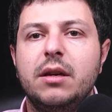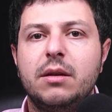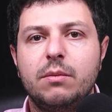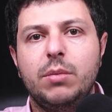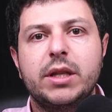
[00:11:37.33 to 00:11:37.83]

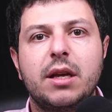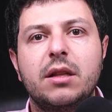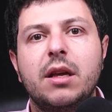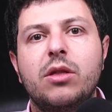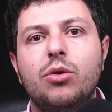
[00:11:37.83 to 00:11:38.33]
blood can't
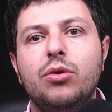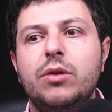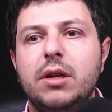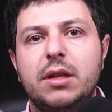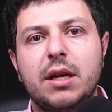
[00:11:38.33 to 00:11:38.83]
get through,
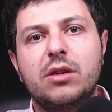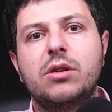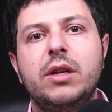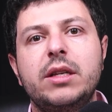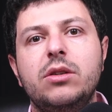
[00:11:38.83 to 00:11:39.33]
it cannot
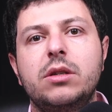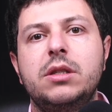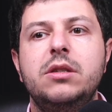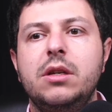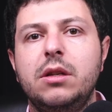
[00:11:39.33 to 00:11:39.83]
collect the
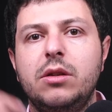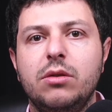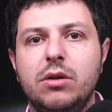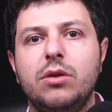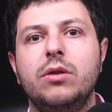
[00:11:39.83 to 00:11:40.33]
oxygen to
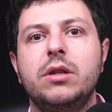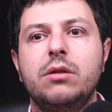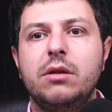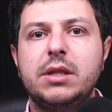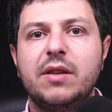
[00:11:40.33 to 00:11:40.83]
go into the
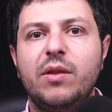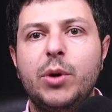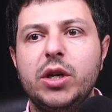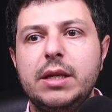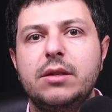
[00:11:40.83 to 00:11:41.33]
rest of the
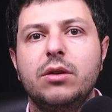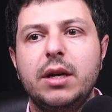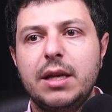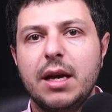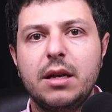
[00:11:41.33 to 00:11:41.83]
body. So
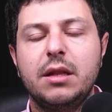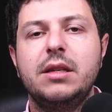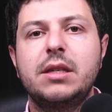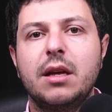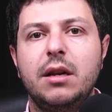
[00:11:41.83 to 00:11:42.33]
again, this
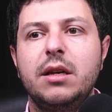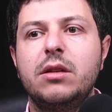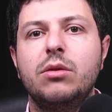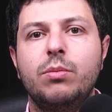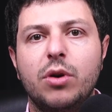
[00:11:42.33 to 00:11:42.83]
can lead
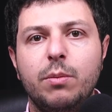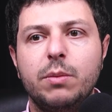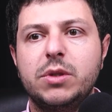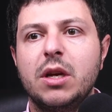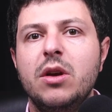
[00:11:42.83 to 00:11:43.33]
to
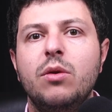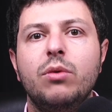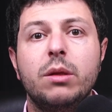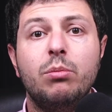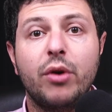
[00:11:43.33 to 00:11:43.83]
problems
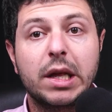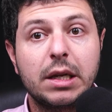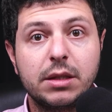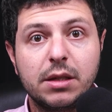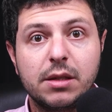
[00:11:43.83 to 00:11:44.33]
with
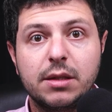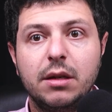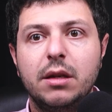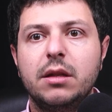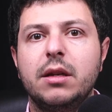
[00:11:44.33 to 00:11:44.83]
breathlessness
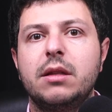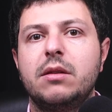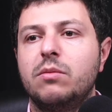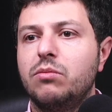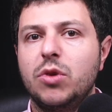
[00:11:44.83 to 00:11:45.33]
that
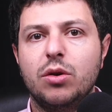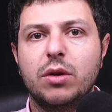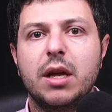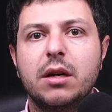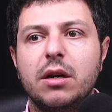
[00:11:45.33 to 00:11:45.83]
you know
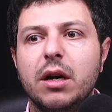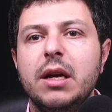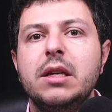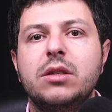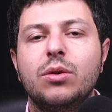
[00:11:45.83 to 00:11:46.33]
can occur.
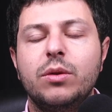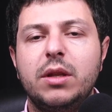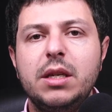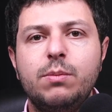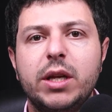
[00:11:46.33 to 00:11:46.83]
So
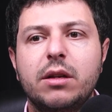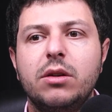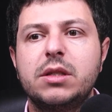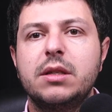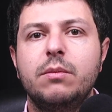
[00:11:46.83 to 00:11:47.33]
these blood
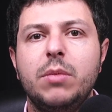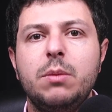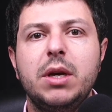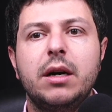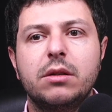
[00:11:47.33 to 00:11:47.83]
clots may be
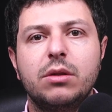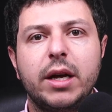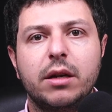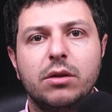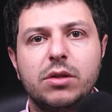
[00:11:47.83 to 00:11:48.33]
hard to
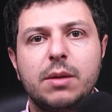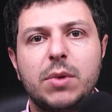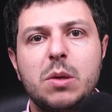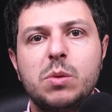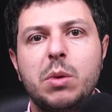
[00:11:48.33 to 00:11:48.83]
diagnose
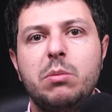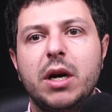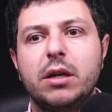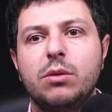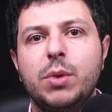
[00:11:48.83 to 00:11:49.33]
sometimes, may be
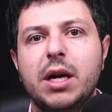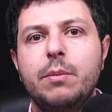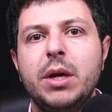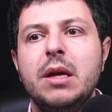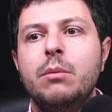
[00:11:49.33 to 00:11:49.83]
hard to pick up,
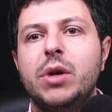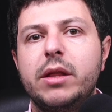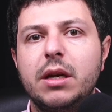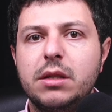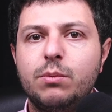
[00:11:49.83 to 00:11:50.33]
but I think
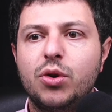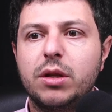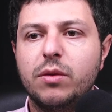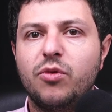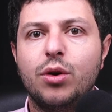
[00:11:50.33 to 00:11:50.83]
it's
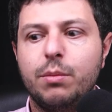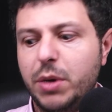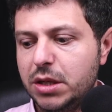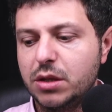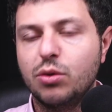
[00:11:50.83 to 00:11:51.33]
important for
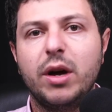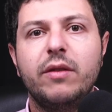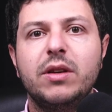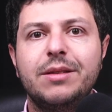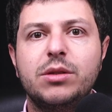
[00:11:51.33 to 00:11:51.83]
patients who have
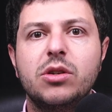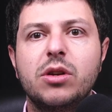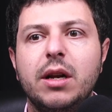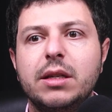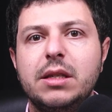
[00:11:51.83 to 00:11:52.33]
interstitial
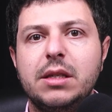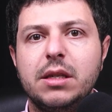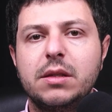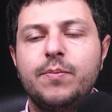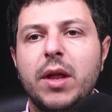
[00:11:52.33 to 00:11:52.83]
lung
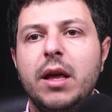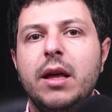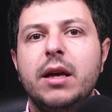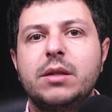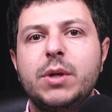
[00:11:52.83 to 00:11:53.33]
disease,
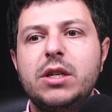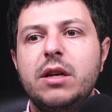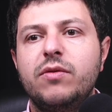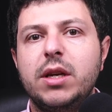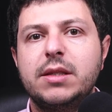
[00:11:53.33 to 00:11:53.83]
especially if
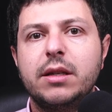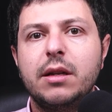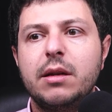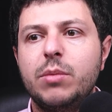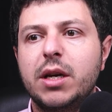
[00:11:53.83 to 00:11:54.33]
they suddenly
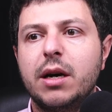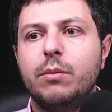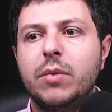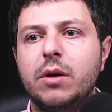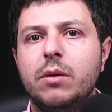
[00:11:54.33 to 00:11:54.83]
become
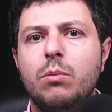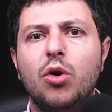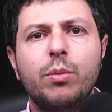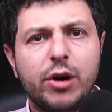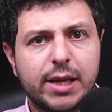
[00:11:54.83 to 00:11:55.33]
more
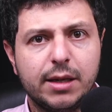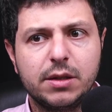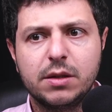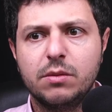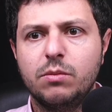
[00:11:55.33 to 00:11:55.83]

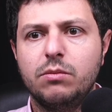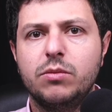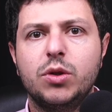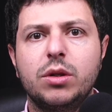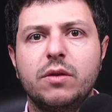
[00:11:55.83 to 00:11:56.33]
breathless,
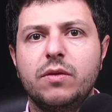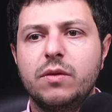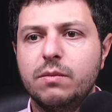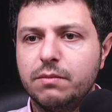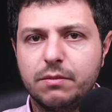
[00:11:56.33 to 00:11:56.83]
sort of
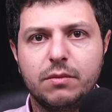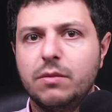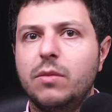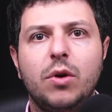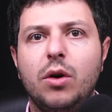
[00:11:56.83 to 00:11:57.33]

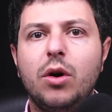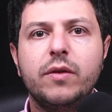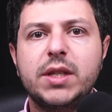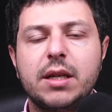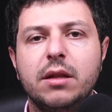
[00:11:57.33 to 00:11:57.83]
all of a
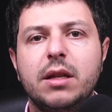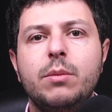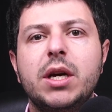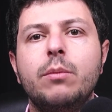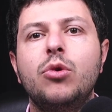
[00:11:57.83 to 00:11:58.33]
sudden they
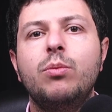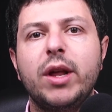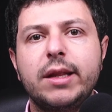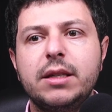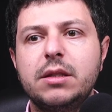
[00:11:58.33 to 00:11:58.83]
become more
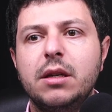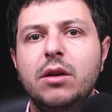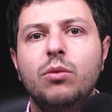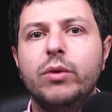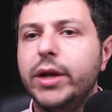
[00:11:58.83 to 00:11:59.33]
breathless
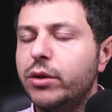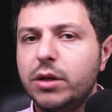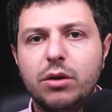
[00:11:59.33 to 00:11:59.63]
without a known